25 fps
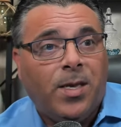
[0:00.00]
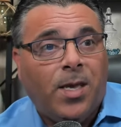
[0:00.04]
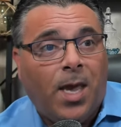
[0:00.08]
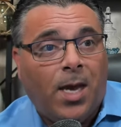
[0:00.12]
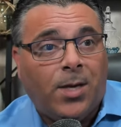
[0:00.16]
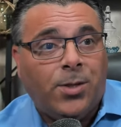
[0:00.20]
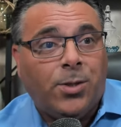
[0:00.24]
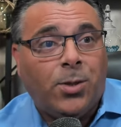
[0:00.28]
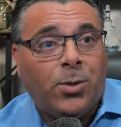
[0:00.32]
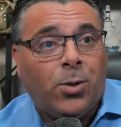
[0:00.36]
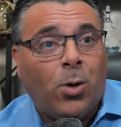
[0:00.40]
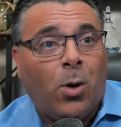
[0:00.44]

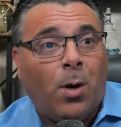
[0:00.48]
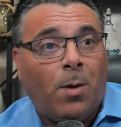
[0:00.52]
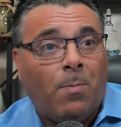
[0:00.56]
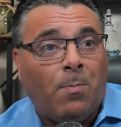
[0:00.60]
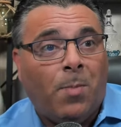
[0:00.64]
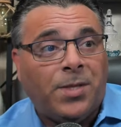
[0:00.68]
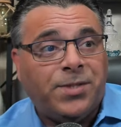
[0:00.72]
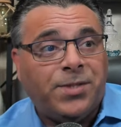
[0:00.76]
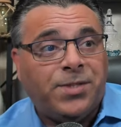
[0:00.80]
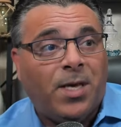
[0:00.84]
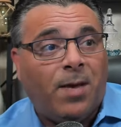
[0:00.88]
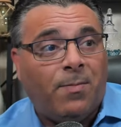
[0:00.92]
And you know, I
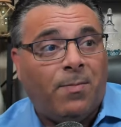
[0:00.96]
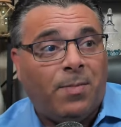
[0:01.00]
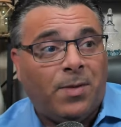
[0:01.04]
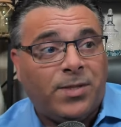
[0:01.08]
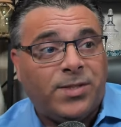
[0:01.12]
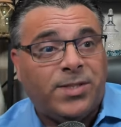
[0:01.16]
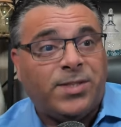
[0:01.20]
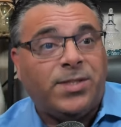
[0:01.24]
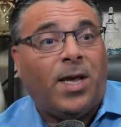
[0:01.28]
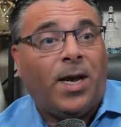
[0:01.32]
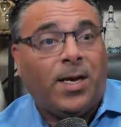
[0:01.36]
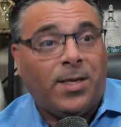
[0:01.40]
must have a
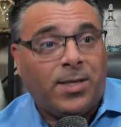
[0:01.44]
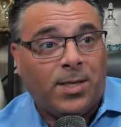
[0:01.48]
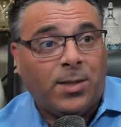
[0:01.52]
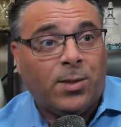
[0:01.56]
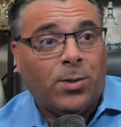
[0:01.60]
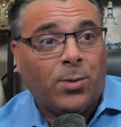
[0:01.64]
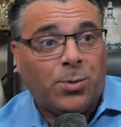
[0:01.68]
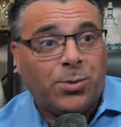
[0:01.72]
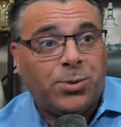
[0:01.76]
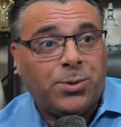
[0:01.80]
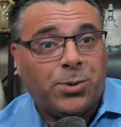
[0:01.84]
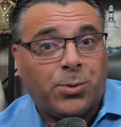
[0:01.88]
slightly
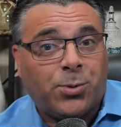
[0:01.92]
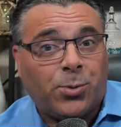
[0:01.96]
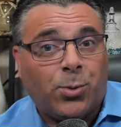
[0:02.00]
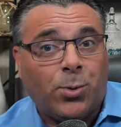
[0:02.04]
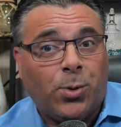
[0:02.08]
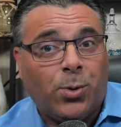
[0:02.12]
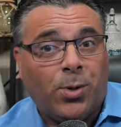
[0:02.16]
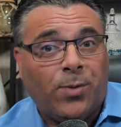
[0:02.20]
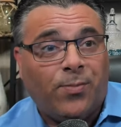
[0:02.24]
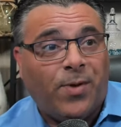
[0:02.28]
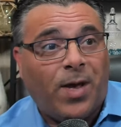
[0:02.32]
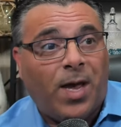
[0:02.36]
loose
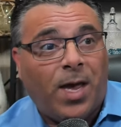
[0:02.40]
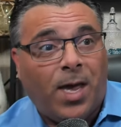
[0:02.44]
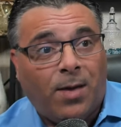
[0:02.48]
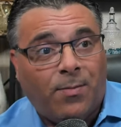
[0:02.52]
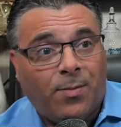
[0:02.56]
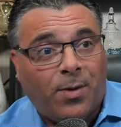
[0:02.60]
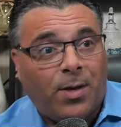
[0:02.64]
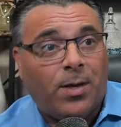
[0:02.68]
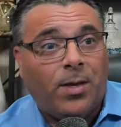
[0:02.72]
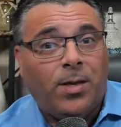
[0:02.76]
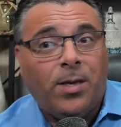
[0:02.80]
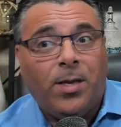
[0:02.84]
screw if I
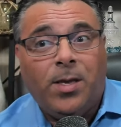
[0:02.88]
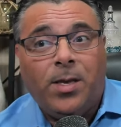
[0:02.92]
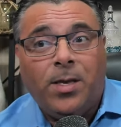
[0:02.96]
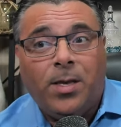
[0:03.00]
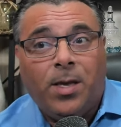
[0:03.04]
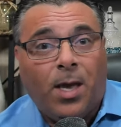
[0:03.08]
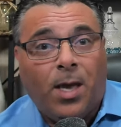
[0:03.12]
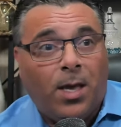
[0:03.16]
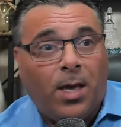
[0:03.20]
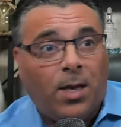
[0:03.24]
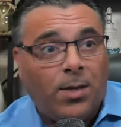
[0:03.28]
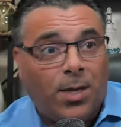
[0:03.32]
have a,
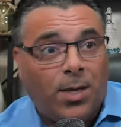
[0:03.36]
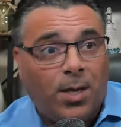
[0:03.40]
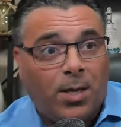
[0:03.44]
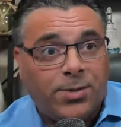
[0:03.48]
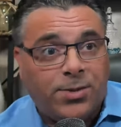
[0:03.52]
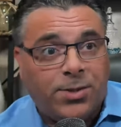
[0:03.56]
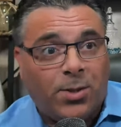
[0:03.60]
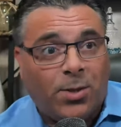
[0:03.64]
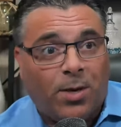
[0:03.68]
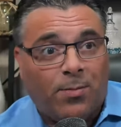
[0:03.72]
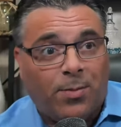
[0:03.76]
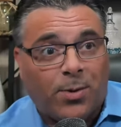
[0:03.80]
uh, I
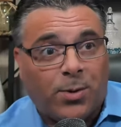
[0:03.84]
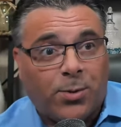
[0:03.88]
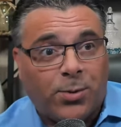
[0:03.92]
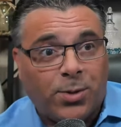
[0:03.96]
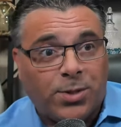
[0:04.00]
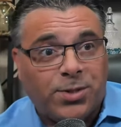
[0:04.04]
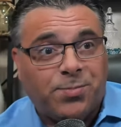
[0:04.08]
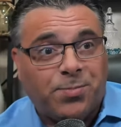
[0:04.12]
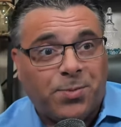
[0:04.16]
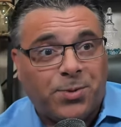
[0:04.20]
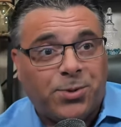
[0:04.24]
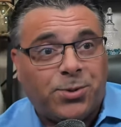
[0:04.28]
still have a
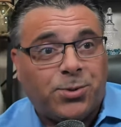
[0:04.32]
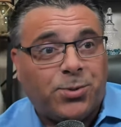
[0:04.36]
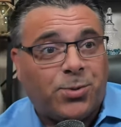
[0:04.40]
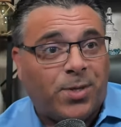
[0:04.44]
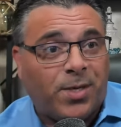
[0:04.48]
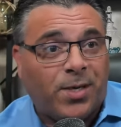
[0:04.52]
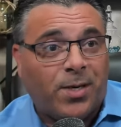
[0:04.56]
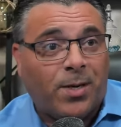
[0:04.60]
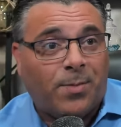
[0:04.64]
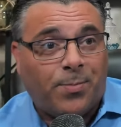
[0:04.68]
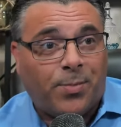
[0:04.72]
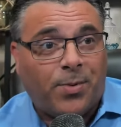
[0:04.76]
Christmas
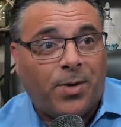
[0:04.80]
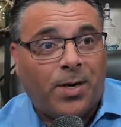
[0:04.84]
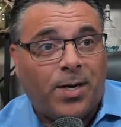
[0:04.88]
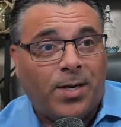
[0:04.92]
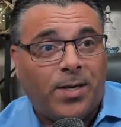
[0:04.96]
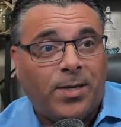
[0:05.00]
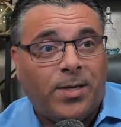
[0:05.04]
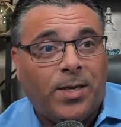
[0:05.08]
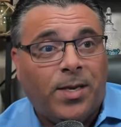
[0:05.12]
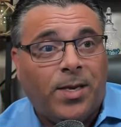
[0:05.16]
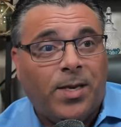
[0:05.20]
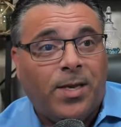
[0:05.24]
tree up,
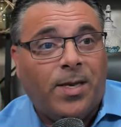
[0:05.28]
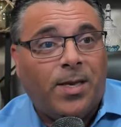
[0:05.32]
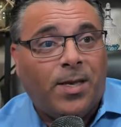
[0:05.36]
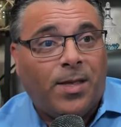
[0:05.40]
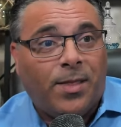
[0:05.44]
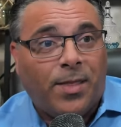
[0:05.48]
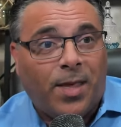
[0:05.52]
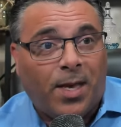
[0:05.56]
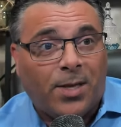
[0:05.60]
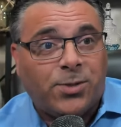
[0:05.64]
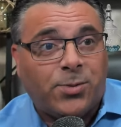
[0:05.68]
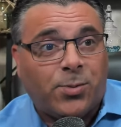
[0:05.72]
right?
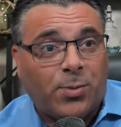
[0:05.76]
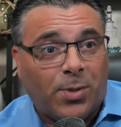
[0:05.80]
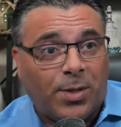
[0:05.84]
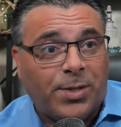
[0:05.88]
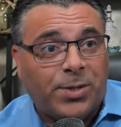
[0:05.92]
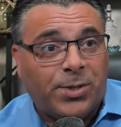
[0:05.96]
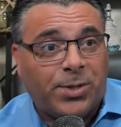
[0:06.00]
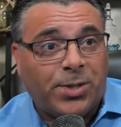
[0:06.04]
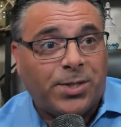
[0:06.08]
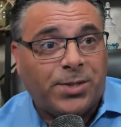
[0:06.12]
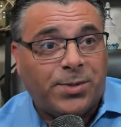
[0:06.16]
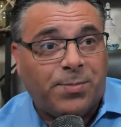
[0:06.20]
That's
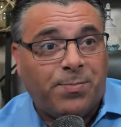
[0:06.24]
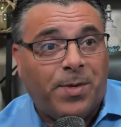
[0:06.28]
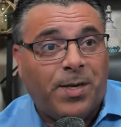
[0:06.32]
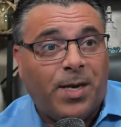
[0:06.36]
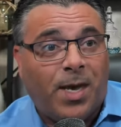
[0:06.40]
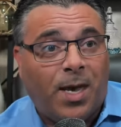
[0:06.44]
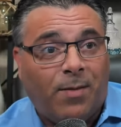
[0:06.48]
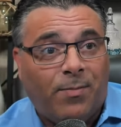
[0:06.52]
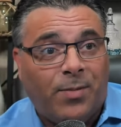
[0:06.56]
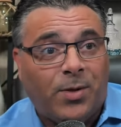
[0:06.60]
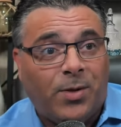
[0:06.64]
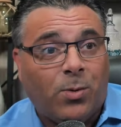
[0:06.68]
really just me
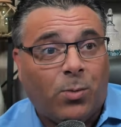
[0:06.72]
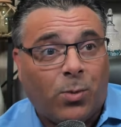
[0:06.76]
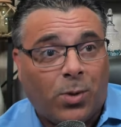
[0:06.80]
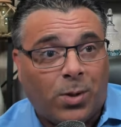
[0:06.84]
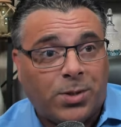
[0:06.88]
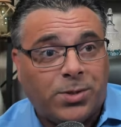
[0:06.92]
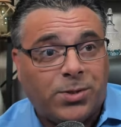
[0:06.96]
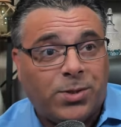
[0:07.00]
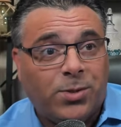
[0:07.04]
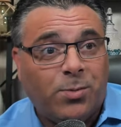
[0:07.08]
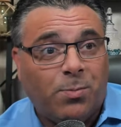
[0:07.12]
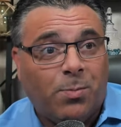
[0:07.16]
having to
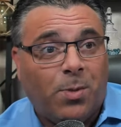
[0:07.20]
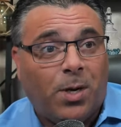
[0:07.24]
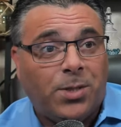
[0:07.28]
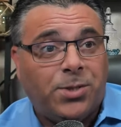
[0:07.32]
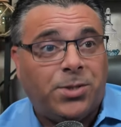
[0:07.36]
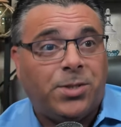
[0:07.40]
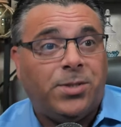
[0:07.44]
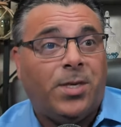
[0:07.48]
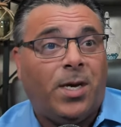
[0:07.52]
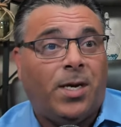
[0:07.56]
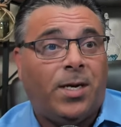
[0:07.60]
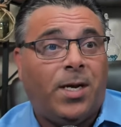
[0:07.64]
work too
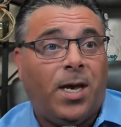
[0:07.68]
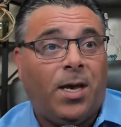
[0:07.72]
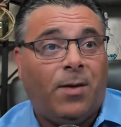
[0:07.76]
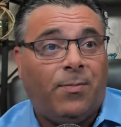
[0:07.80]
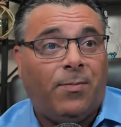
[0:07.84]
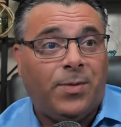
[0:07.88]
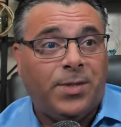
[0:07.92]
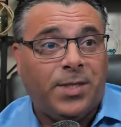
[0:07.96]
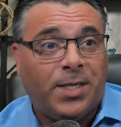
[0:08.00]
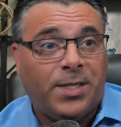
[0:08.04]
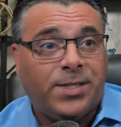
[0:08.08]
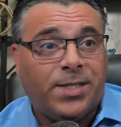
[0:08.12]
much, not
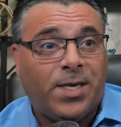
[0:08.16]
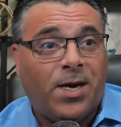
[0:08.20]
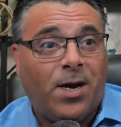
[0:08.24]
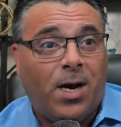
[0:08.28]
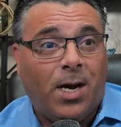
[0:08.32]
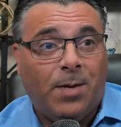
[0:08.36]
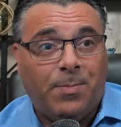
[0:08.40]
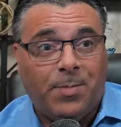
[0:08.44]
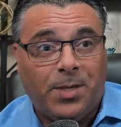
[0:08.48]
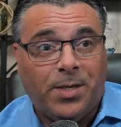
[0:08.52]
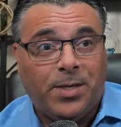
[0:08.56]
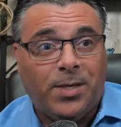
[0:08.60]
having the
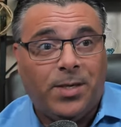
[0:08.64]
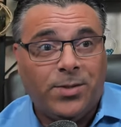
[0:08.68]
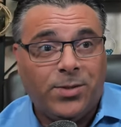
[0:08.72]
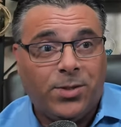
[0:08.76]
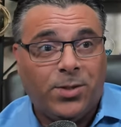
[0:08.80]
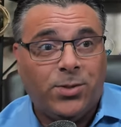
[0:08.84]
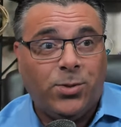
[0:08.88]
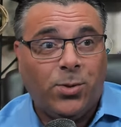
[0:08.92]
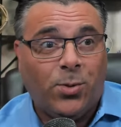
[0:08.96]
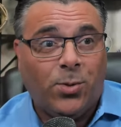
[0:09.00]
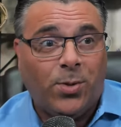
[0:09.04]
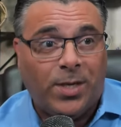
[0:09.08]
time to
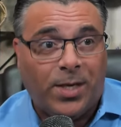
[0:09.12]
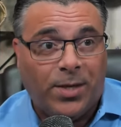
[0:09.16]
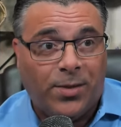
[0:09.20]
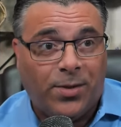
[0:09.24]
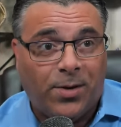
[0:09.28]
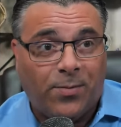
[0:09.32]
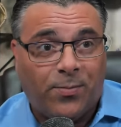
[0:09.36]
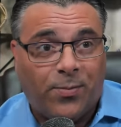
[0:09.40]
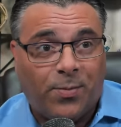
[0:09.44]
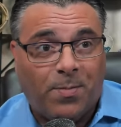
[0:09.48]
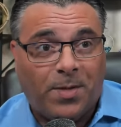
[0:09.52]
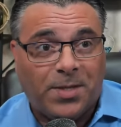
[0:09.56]
to do
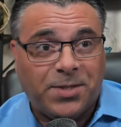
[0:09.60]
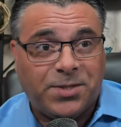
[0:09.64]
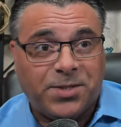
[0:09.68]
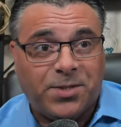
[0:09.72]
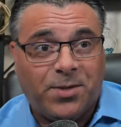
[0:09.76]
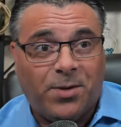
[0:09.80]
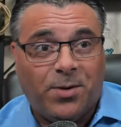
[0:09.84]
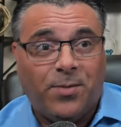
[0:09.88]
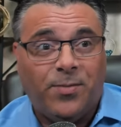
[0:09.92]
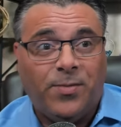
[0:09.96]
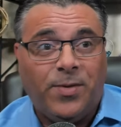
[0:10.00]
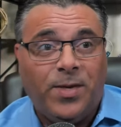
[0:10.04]
anything for
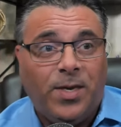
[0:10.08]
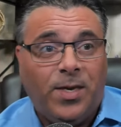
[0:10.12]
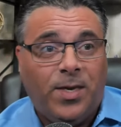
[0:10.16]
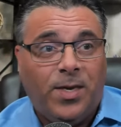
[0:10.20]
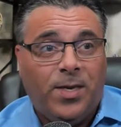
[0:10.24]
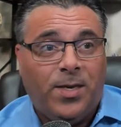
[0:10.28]
myself